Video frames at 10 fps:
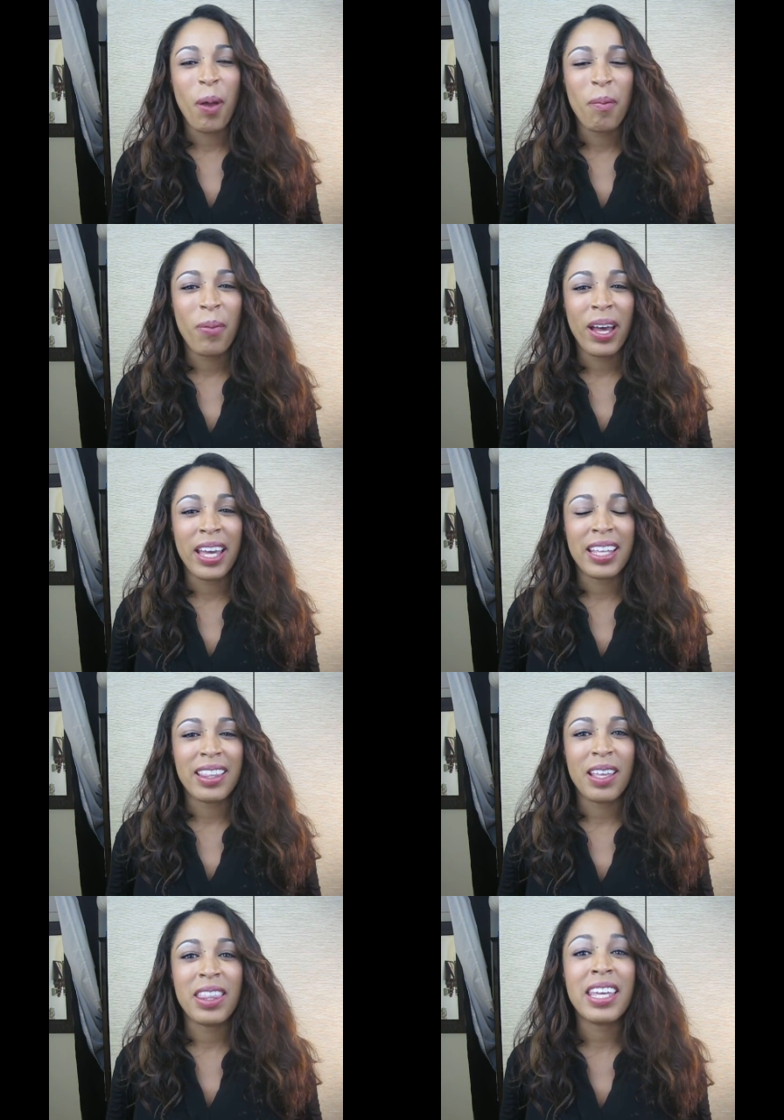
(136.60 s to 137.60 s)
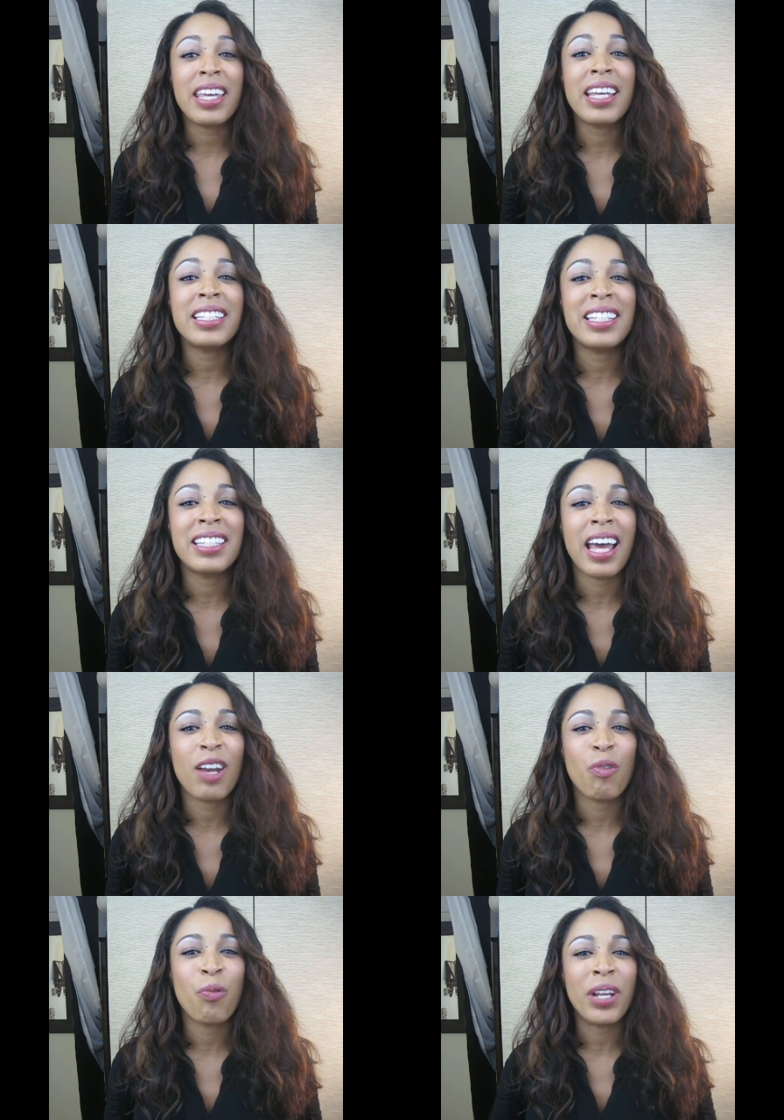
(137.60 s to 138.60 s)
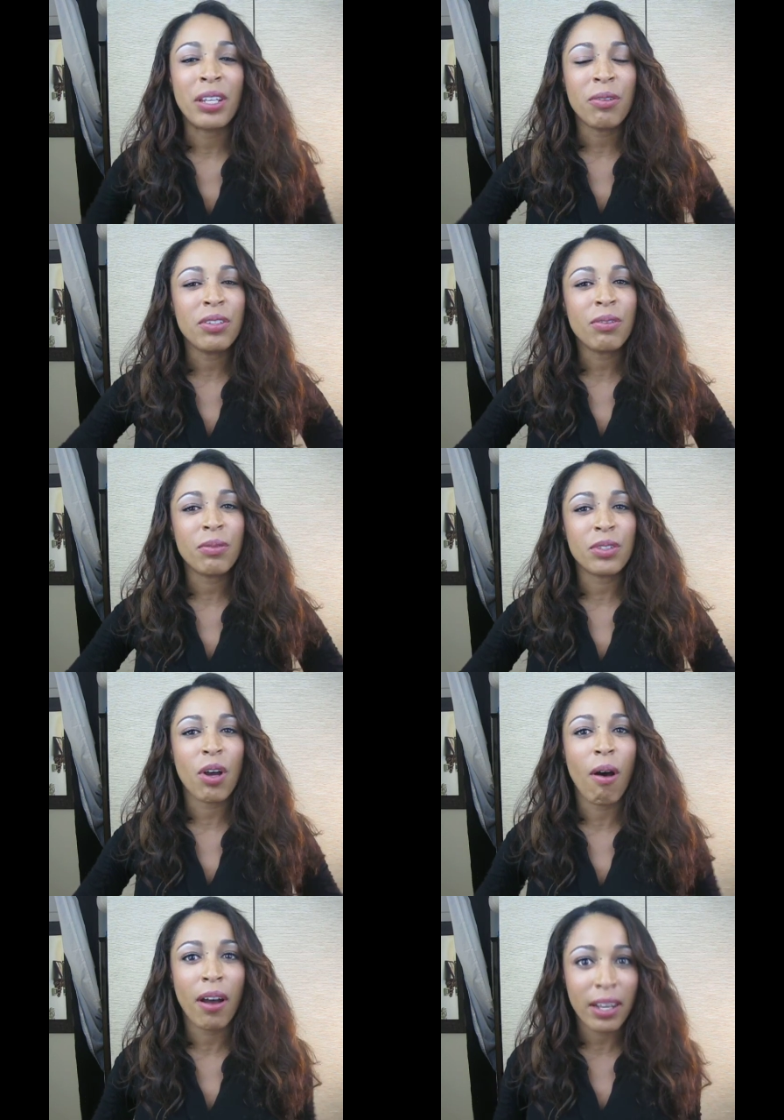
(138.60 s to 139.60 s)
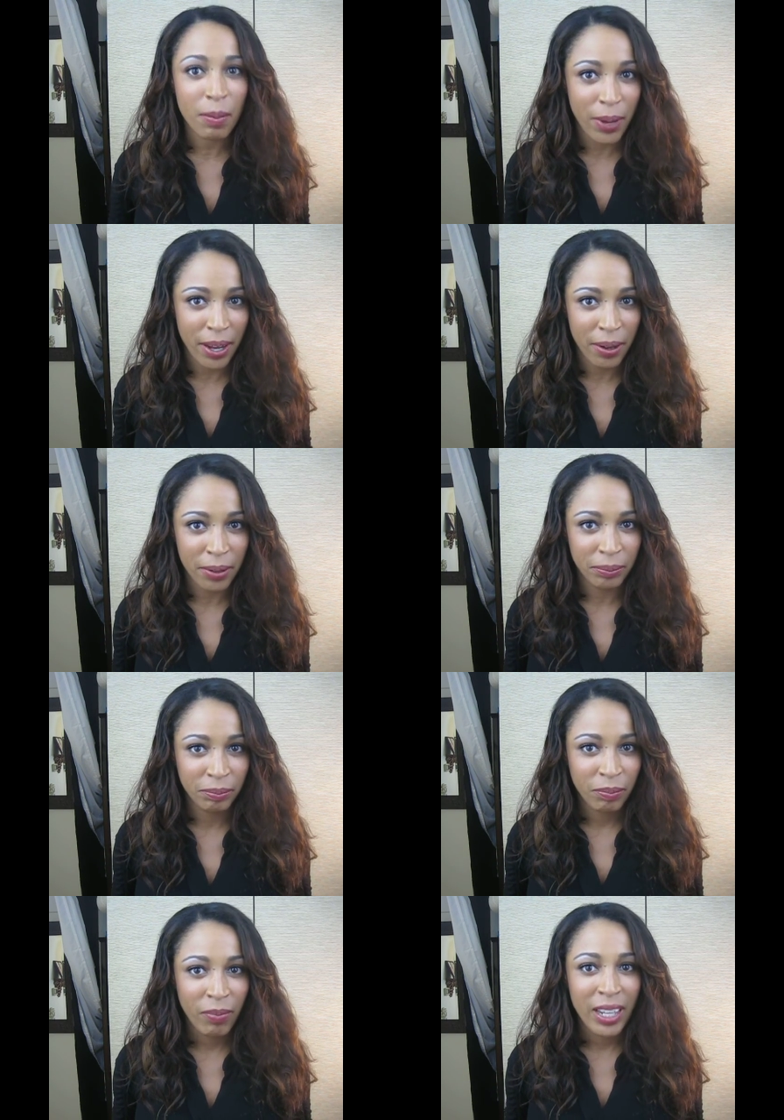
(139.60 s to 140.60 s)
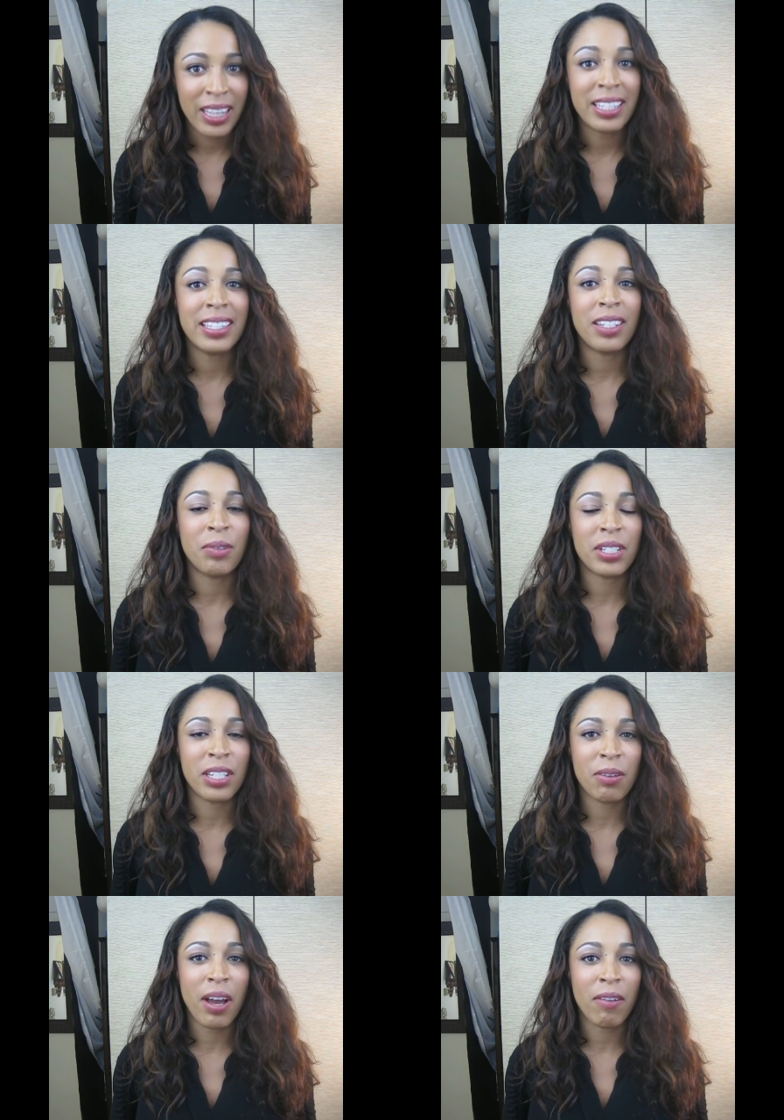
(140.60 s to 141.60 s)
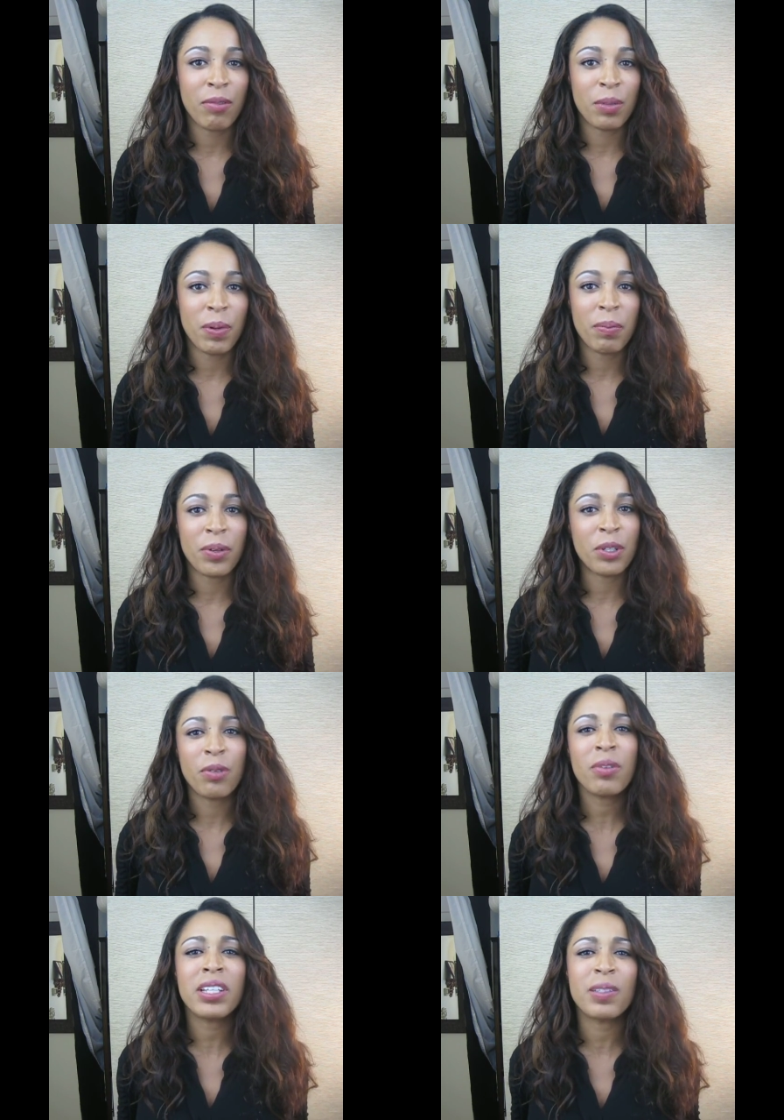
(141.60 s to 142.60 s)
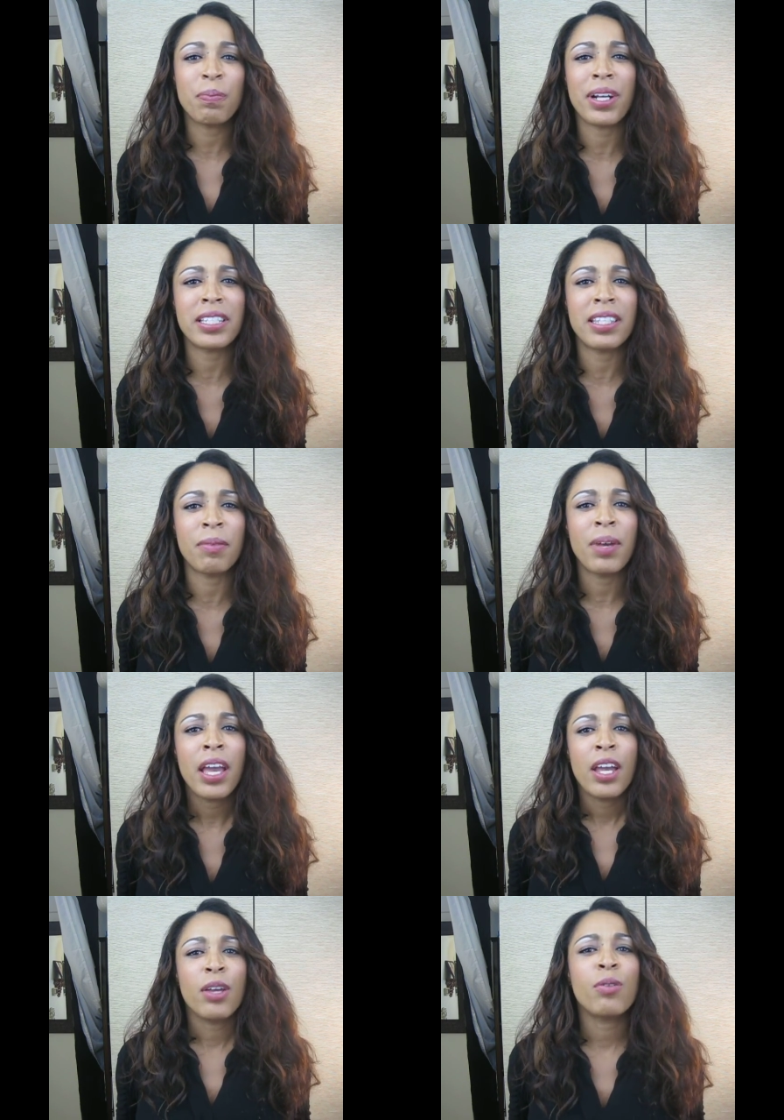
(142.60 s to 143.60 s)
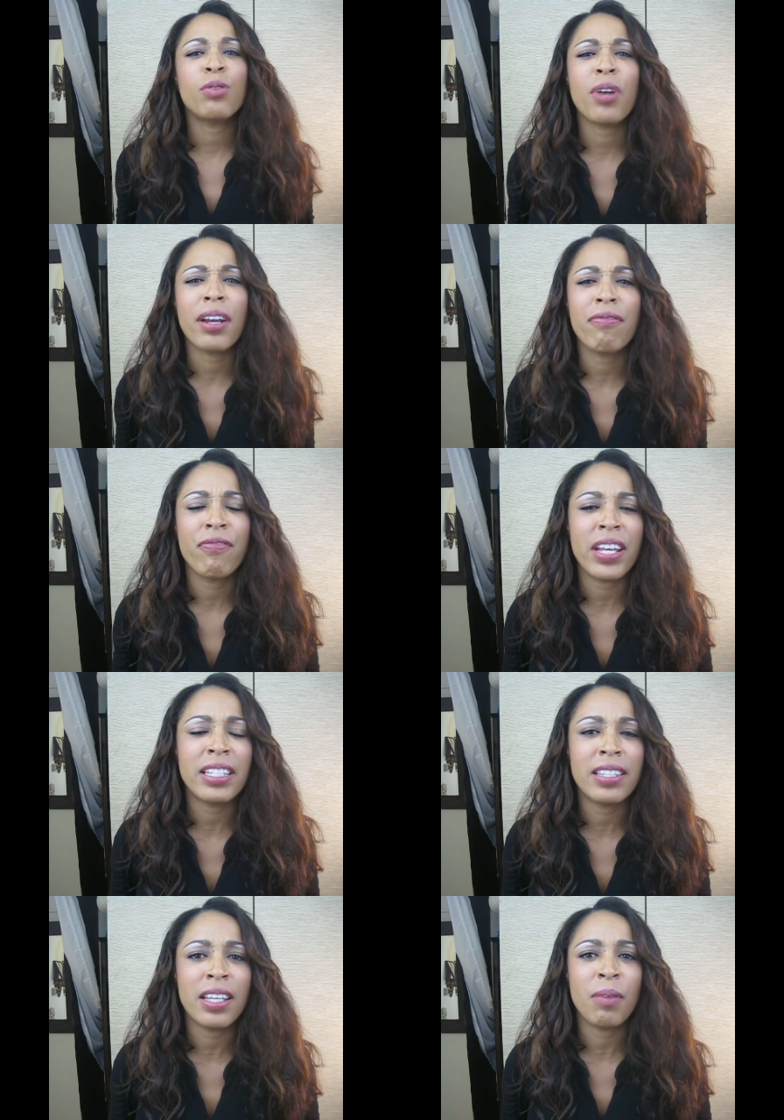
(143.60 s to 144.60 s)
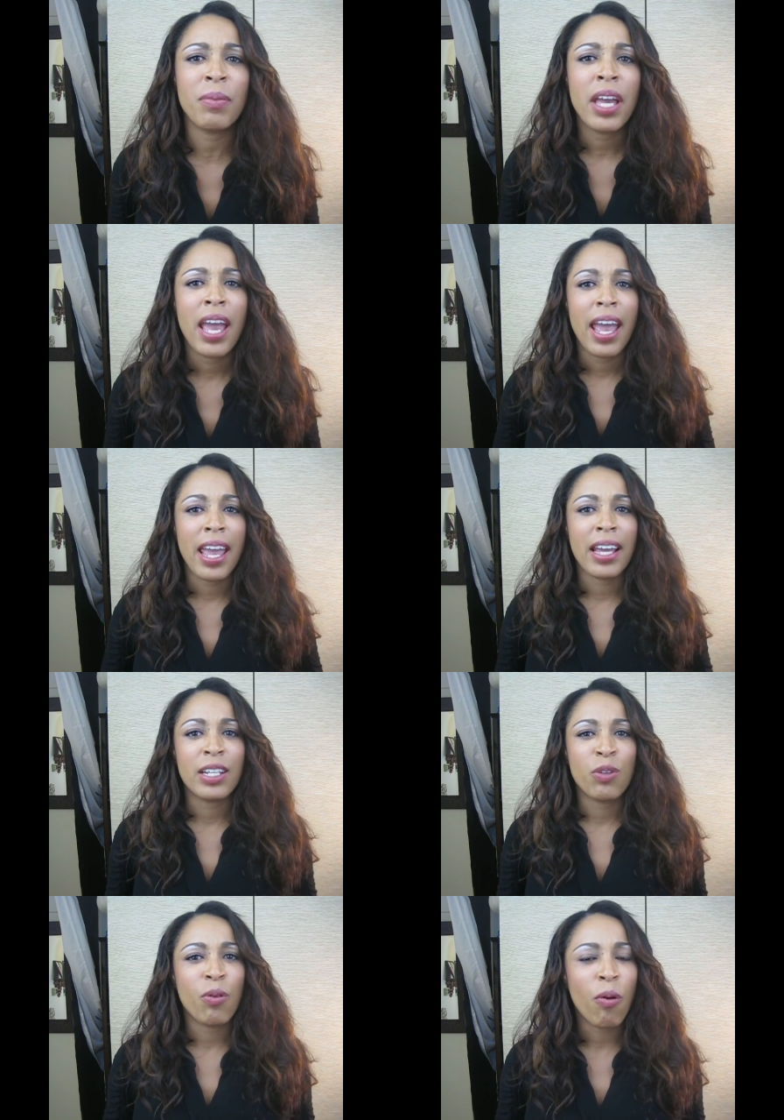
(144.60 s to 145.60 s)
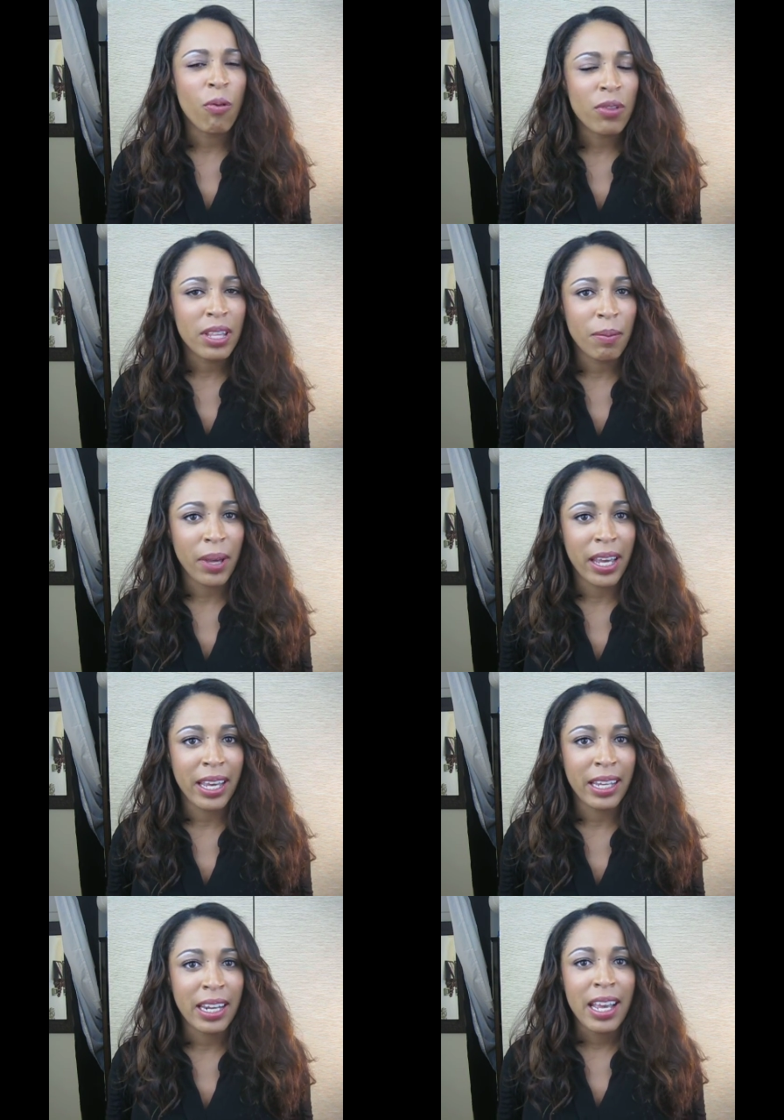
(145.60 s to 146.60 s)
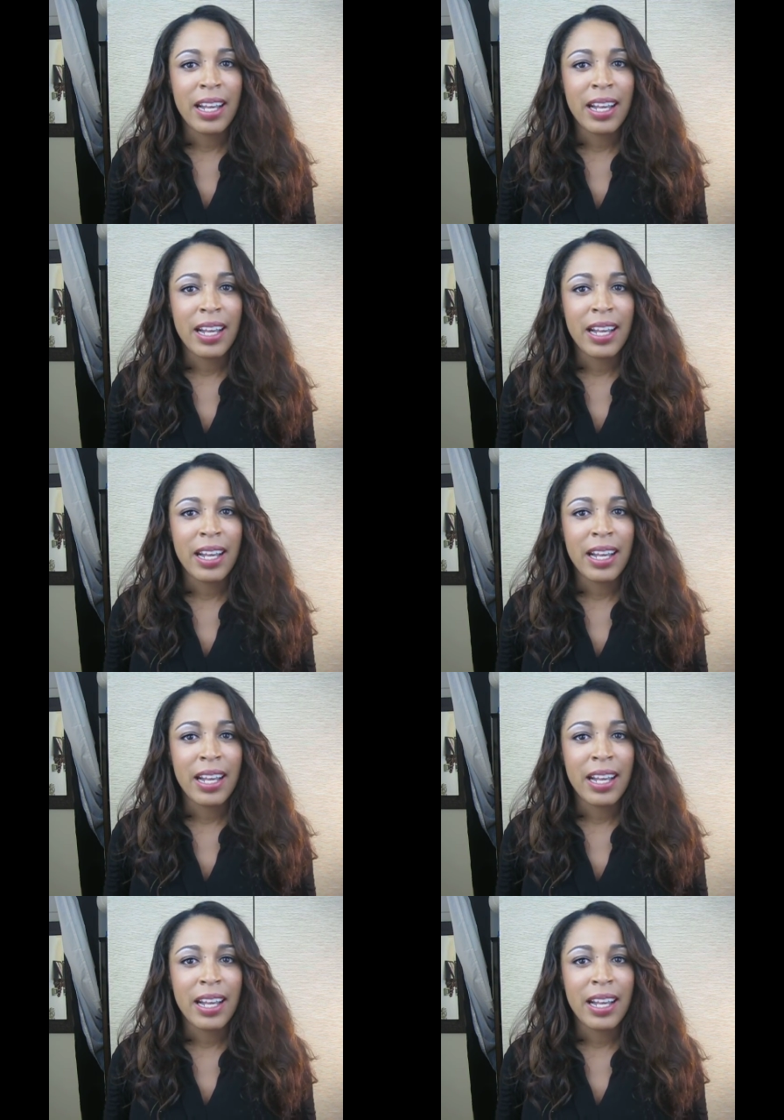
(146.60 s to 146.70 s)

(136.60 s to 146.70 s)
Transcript: but the thing is that when you don't talk about these secrets that you have with people, you don't express them, you don't try to fix them, and you hold them in,